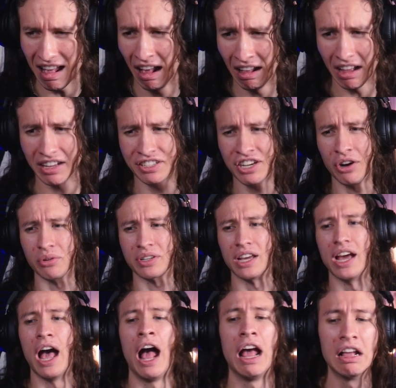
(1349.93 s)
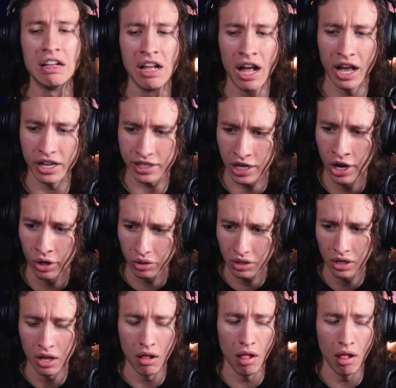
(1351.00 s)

I choked. I choked.